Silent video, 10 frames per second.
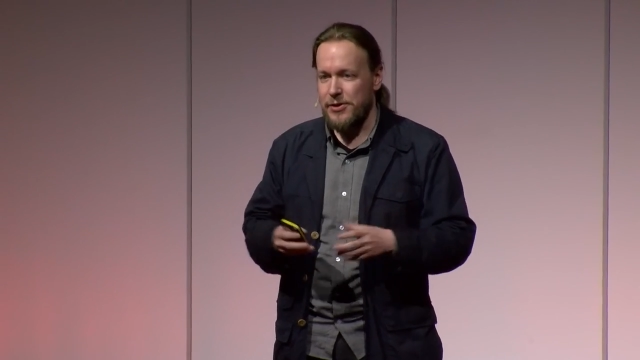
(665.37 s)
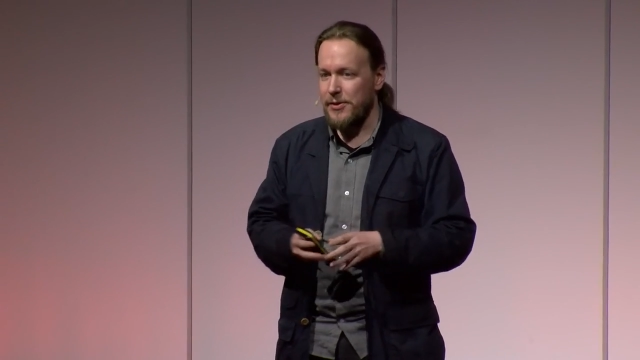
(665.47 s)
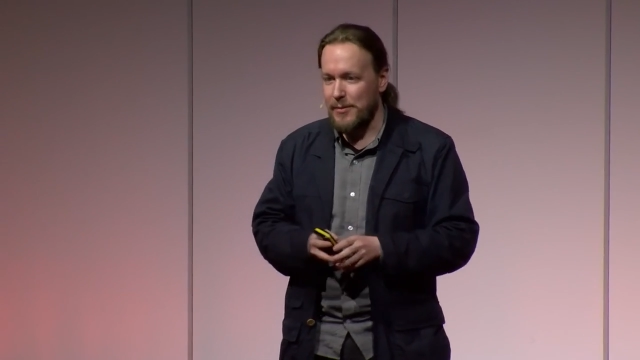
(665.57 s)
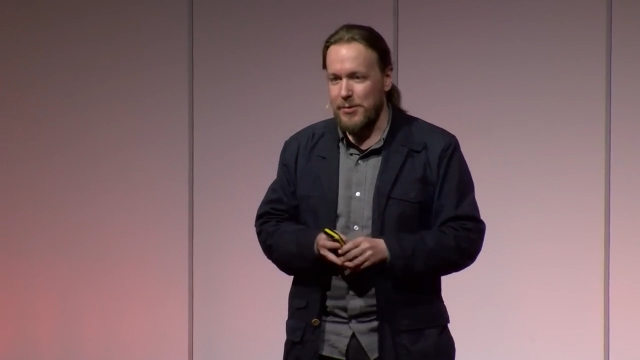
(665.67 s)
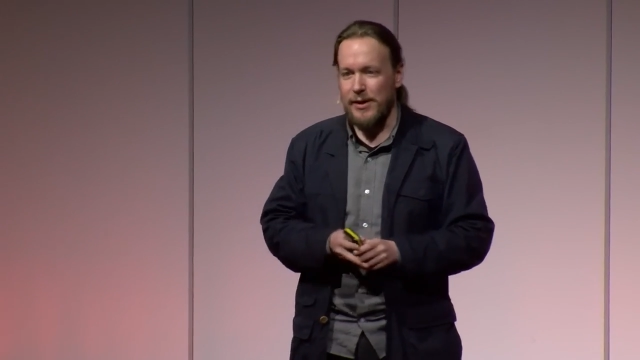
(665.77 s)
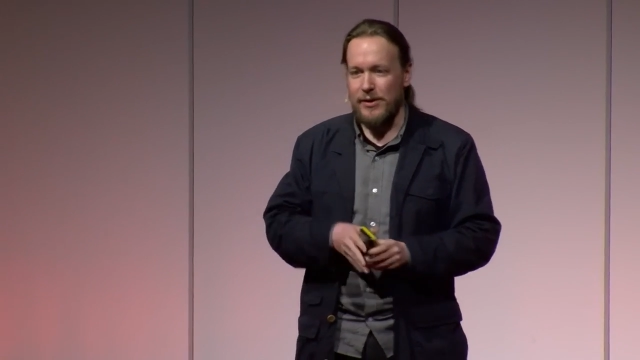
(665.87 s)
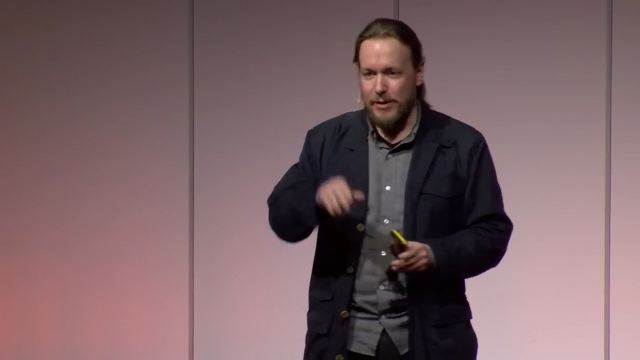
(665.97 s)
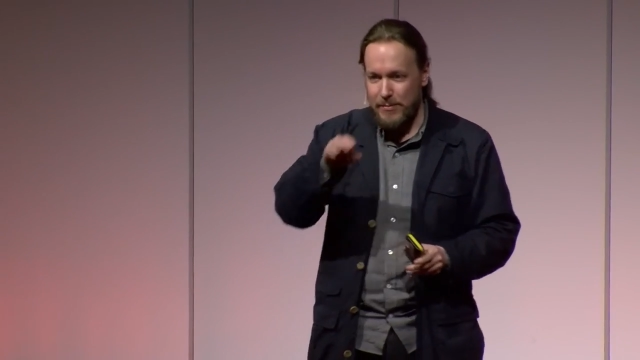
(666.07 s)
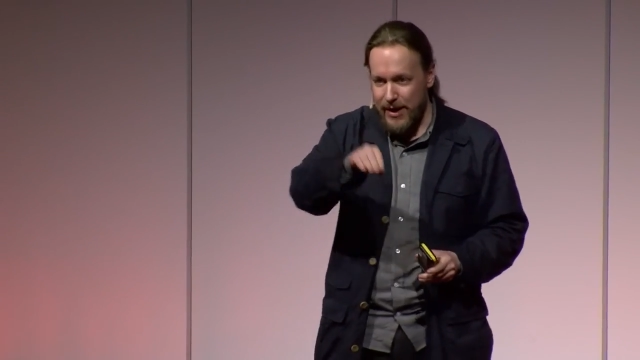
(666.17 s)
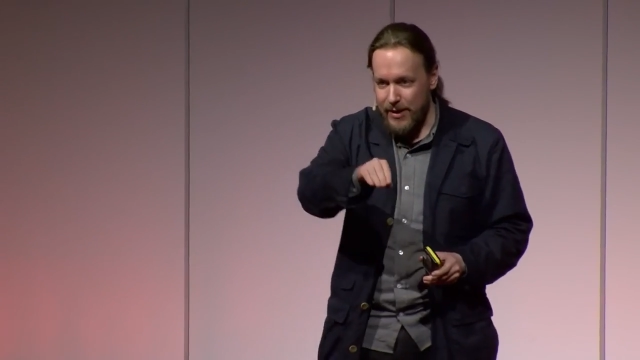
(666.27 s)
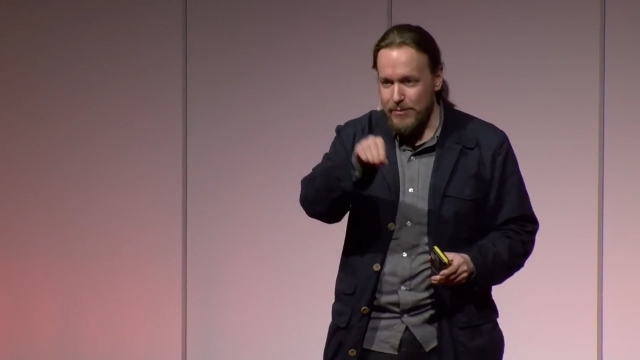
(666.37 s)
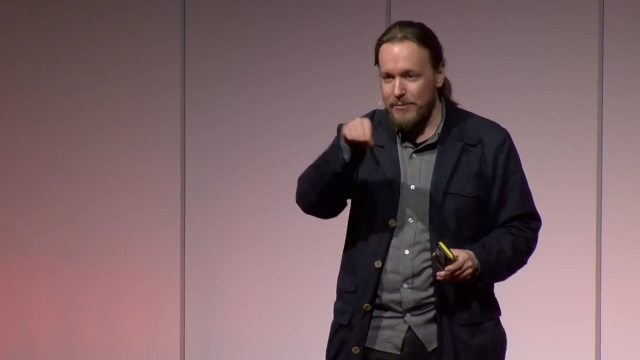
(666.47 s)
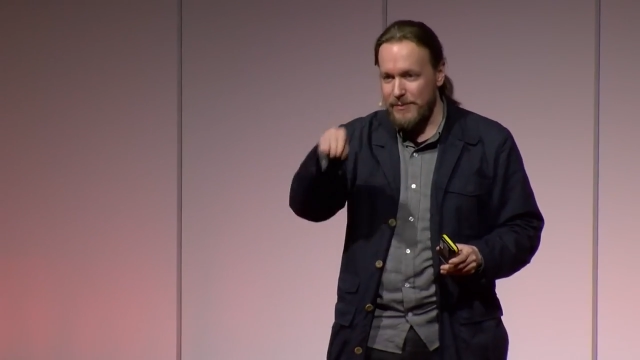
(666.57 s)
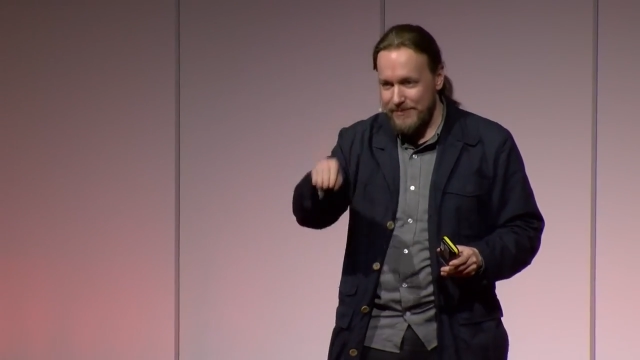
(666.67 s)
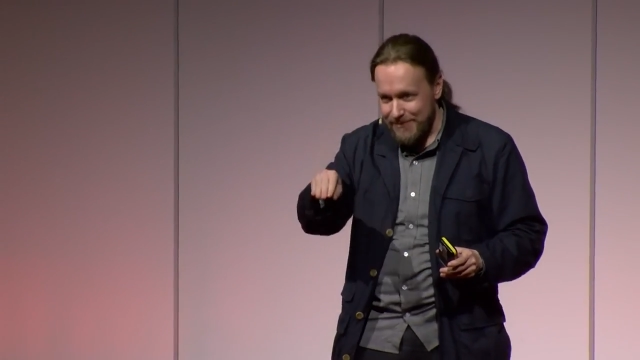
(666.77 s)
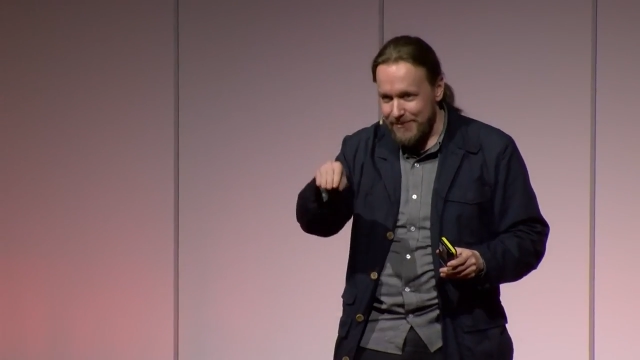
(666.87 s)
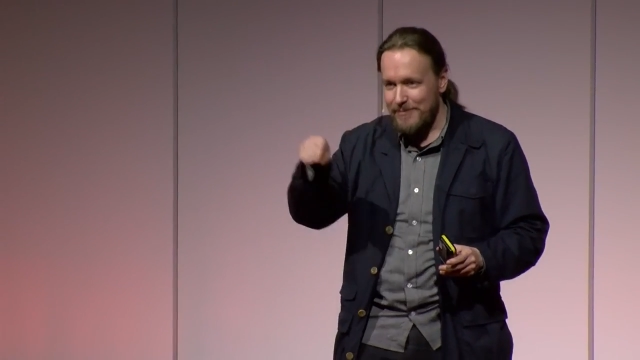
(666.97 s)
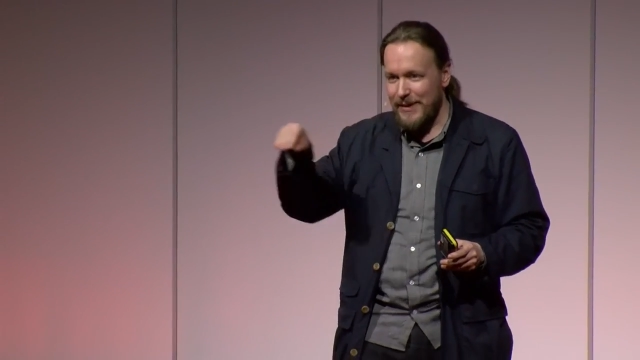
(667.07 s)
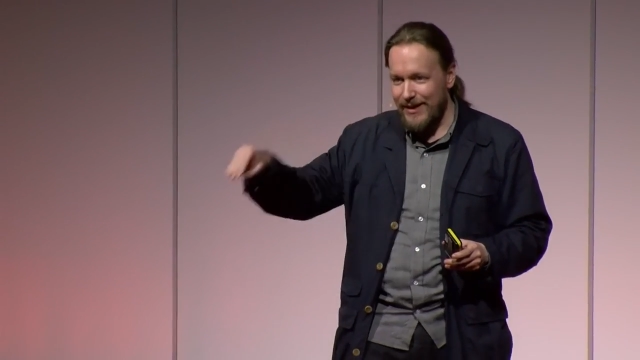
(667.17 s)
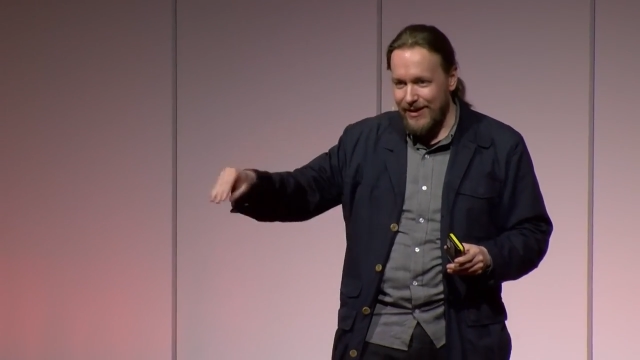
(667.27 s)
You can put it on the bottom,
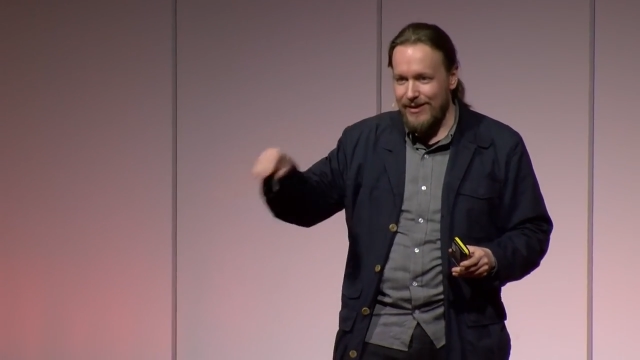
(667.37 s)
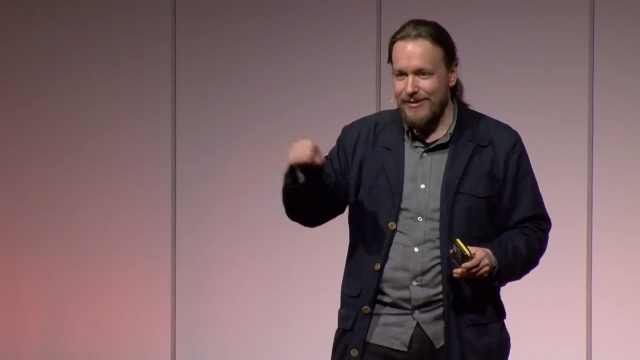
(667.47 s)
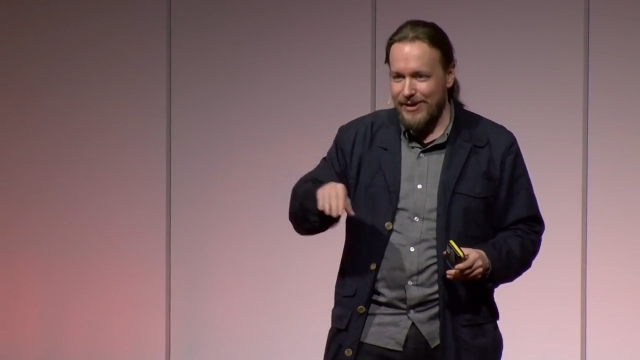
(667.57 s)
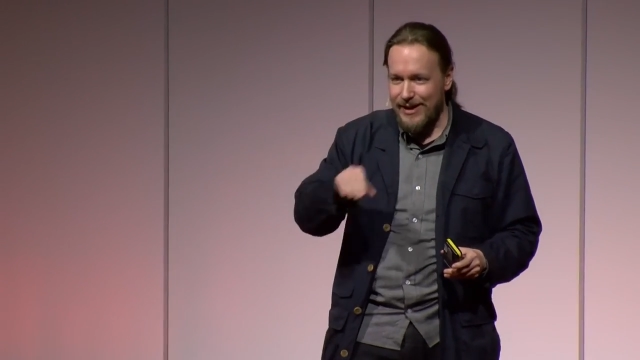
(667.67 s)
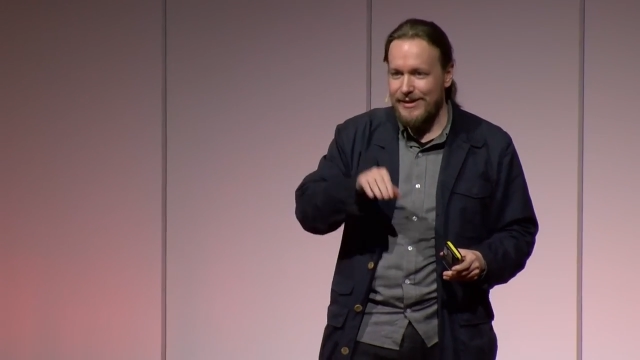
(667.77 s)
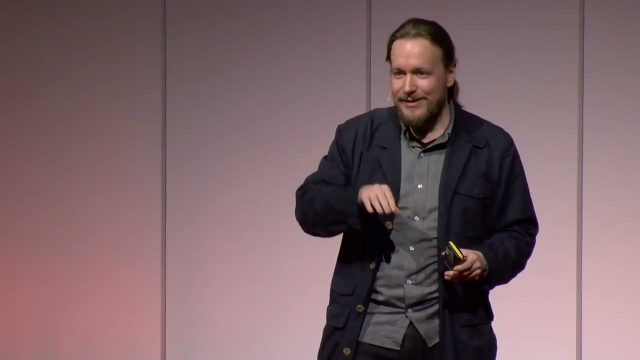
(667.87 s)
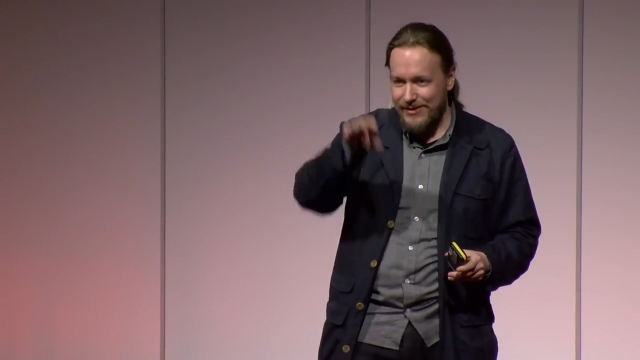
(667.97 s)
middle, right.